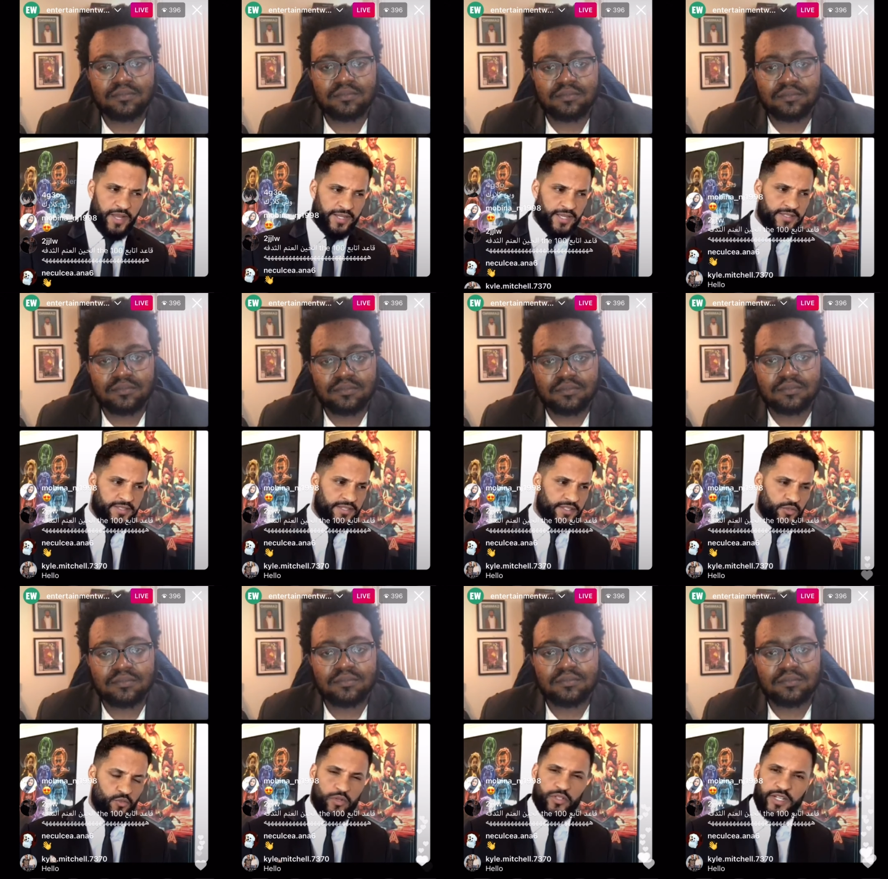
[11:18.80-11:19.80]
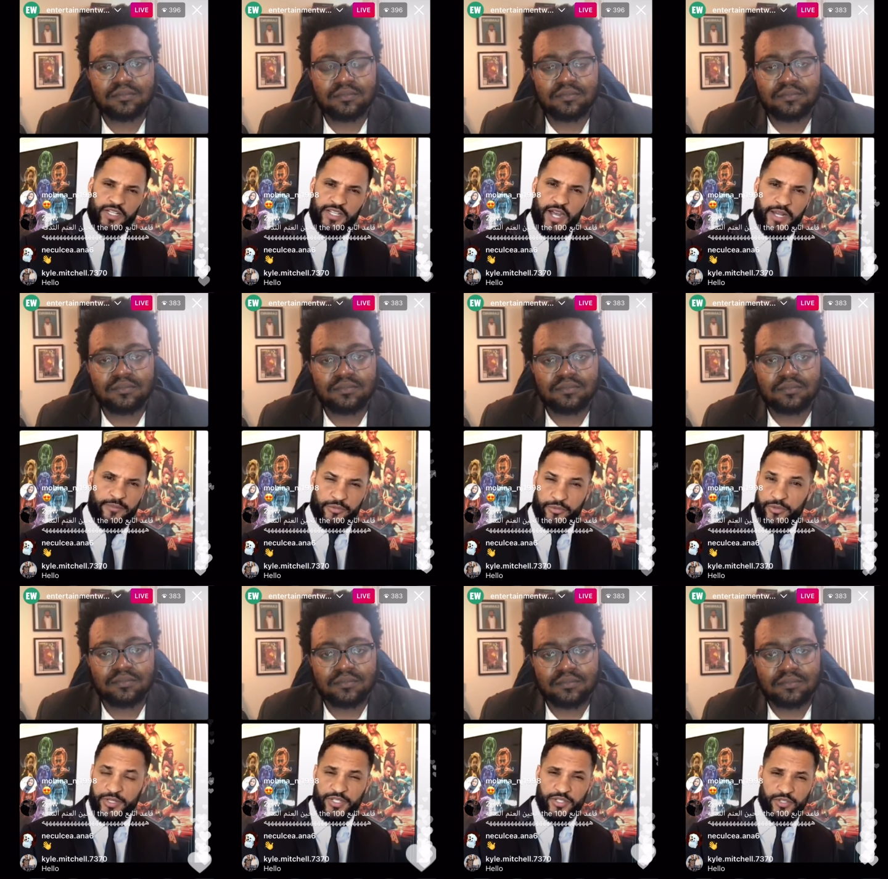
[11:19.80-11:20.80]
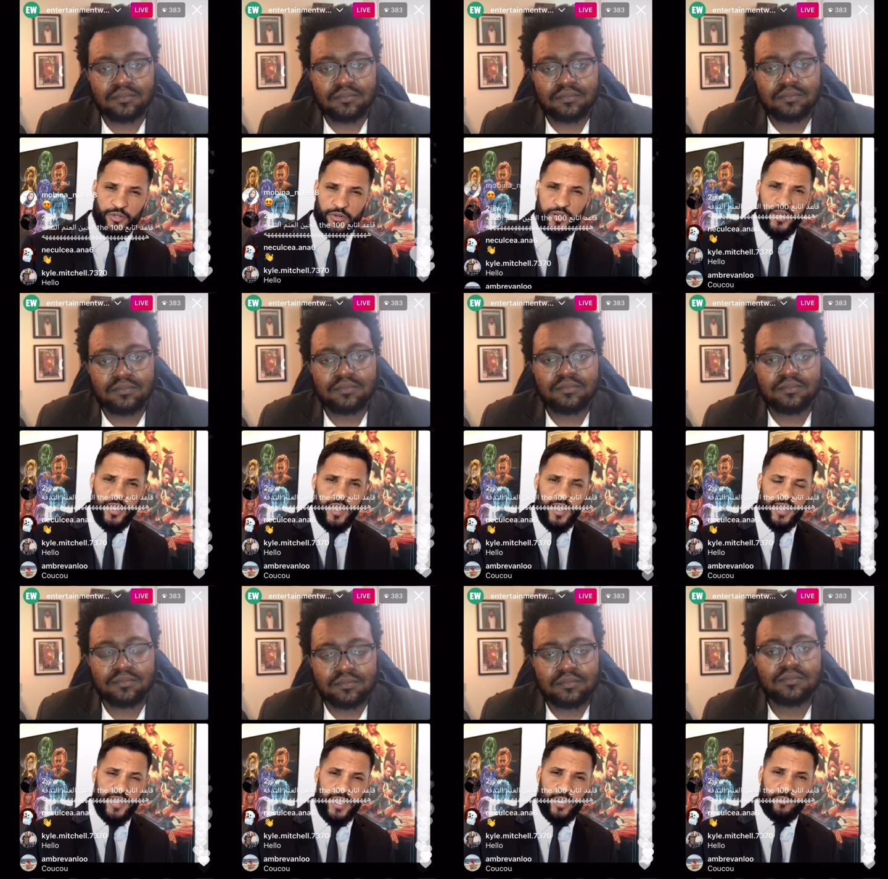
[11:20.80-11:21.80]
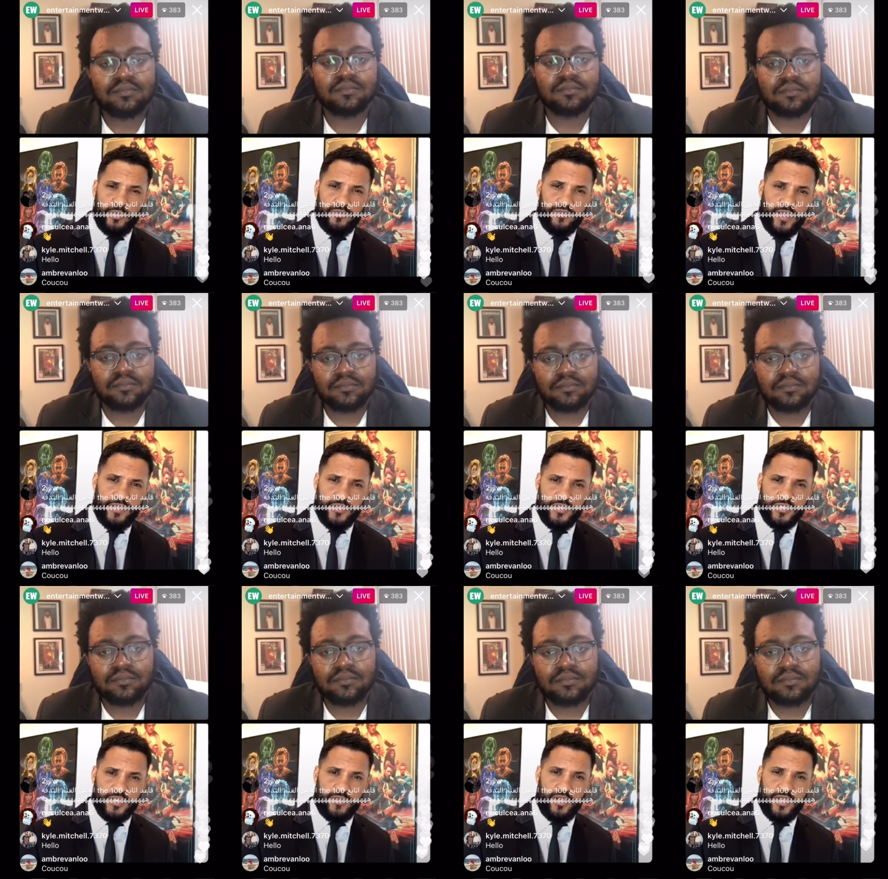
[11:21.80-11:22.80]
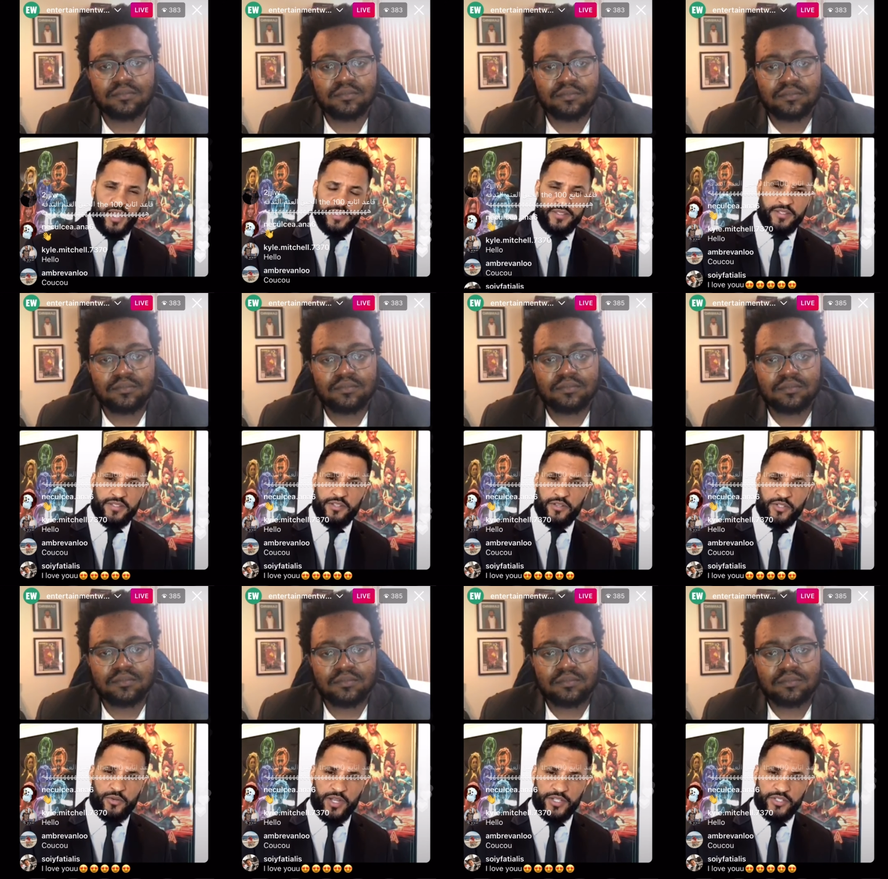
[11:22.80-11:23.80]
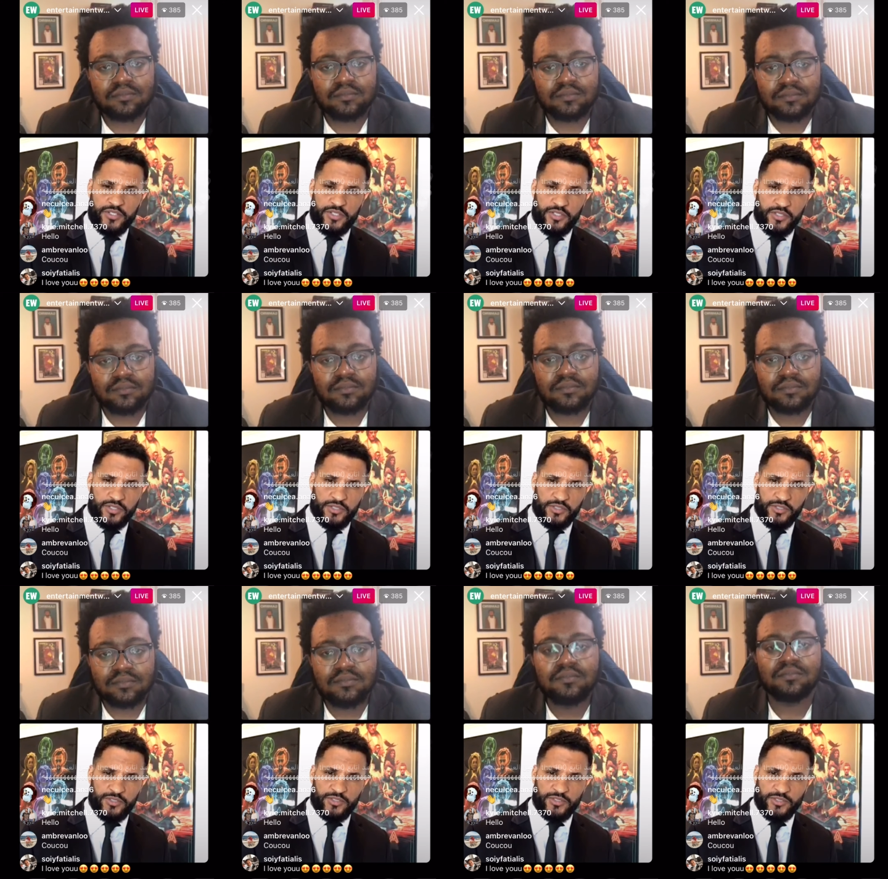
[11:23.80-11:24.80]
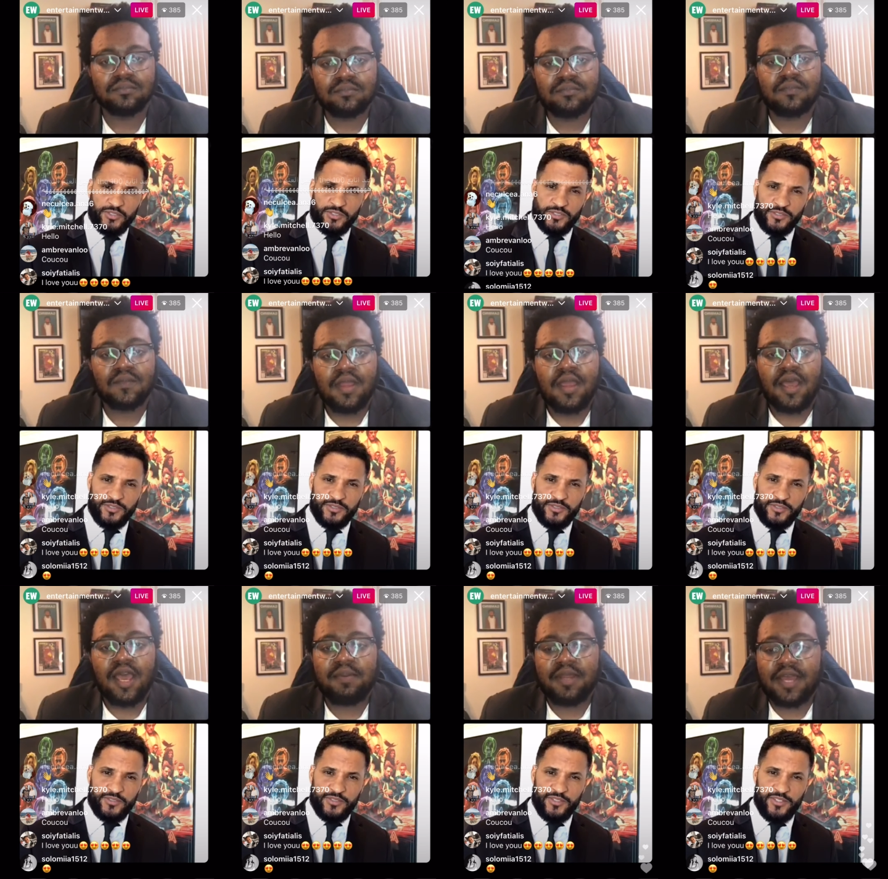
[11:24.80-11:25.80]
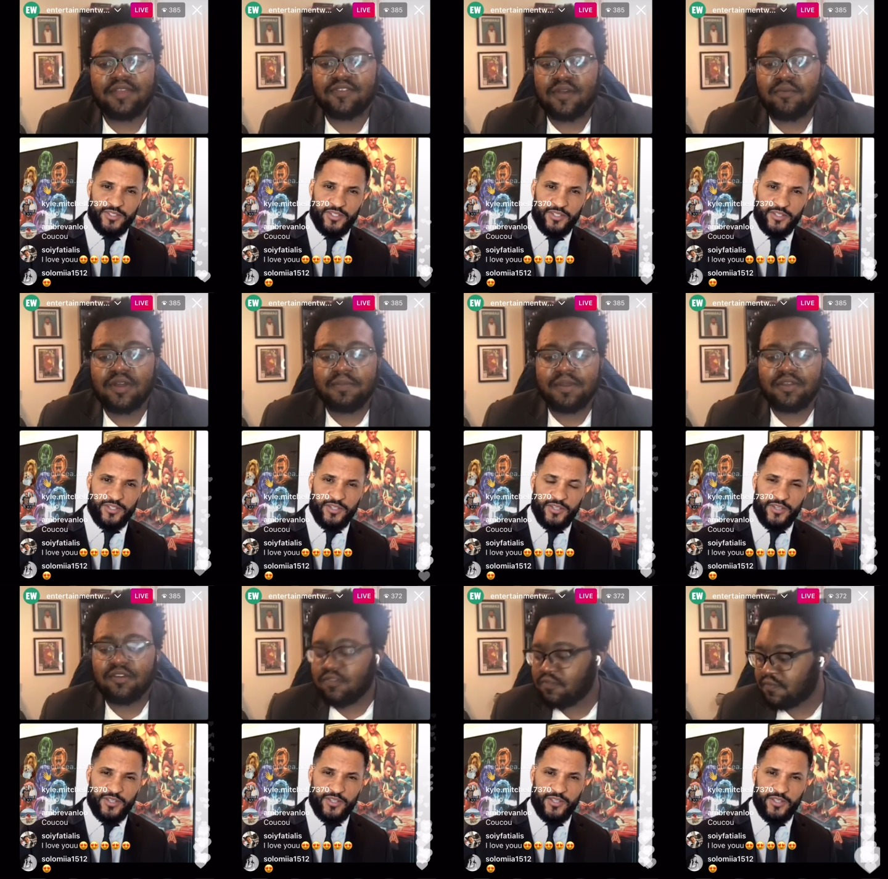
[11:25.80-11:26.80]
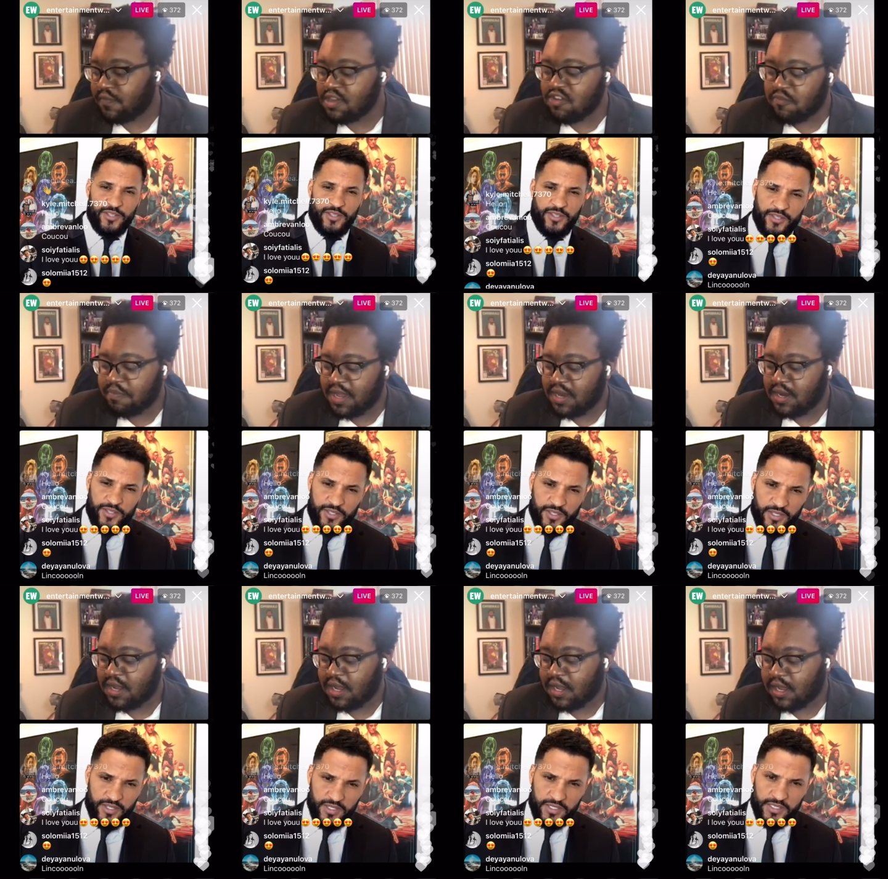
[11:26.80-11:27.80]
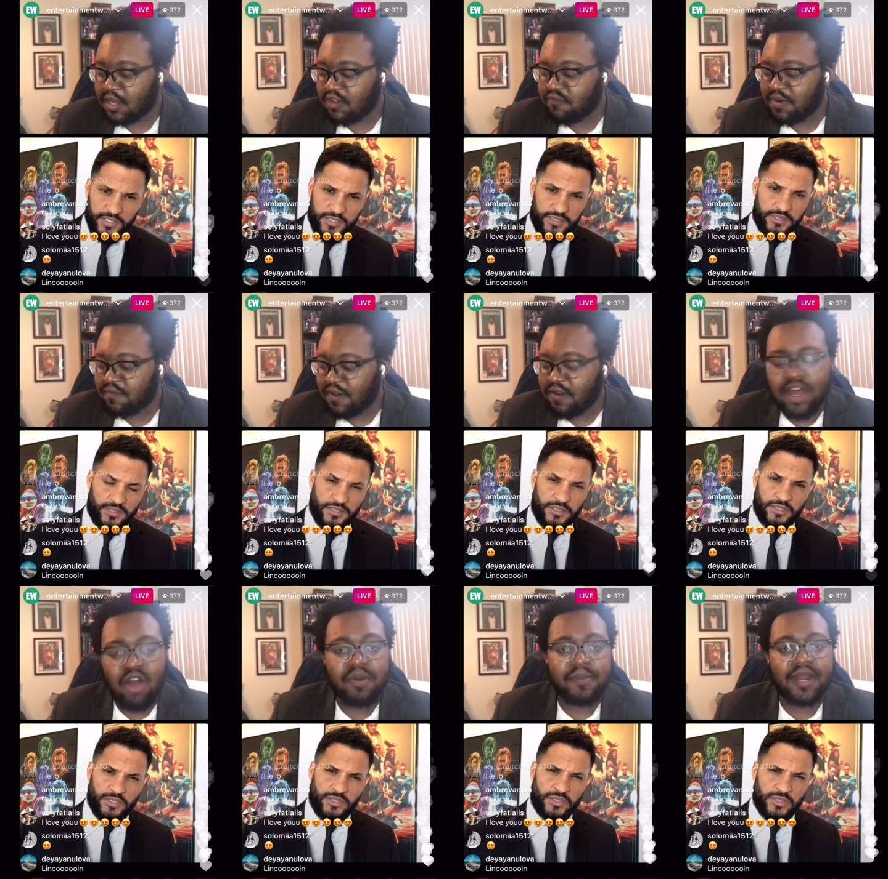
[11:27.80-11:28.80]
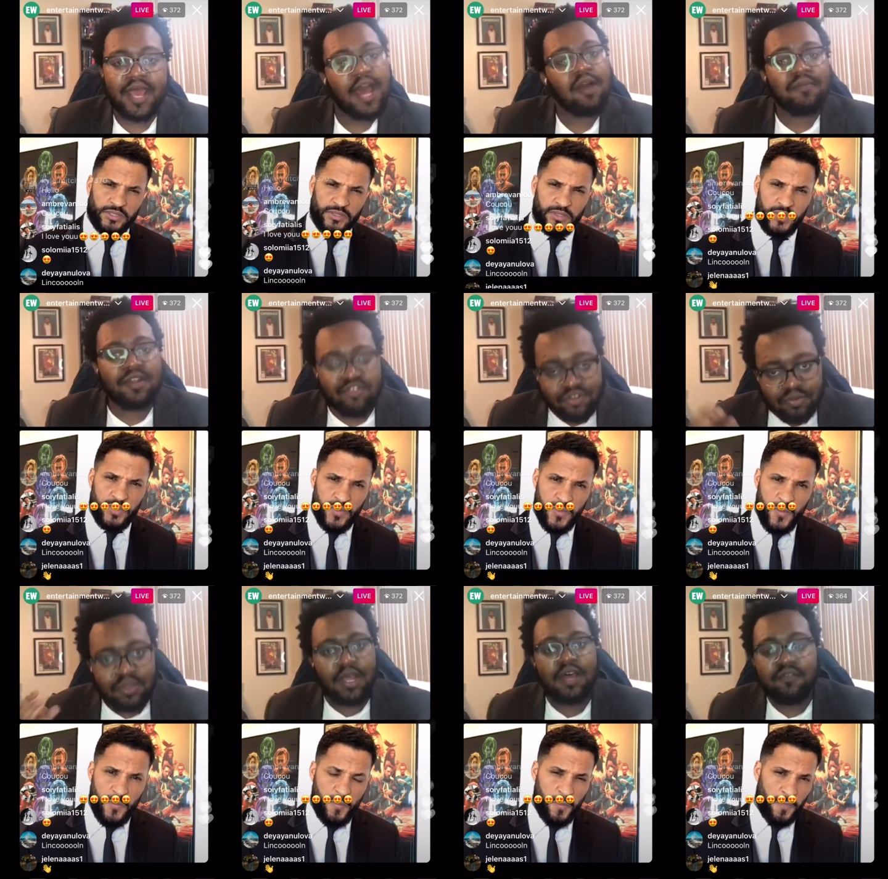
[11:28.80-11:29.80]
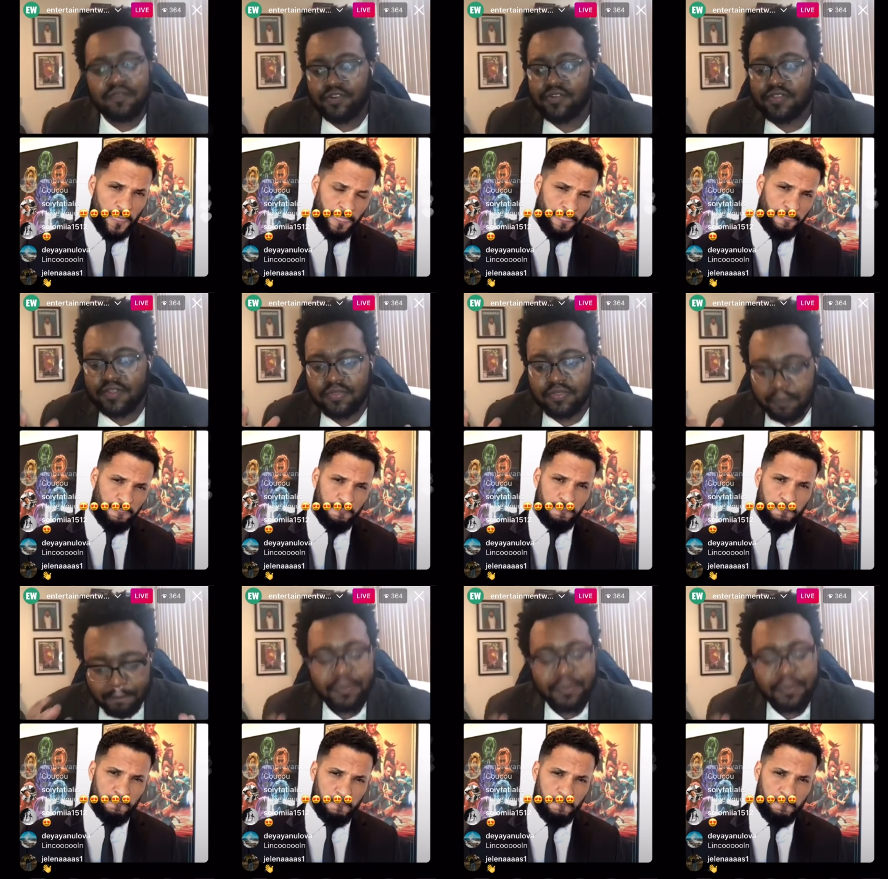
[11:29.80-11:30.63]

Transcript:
Speaker 1: black ancestors will kind of guide him through this story and help him mm-hmm. find those, some of the answers to those questions.
Speaker 2: Mm-hmm. I mean, as someone, I mean, you've you've been uh, you've been very open about how much you love just the, the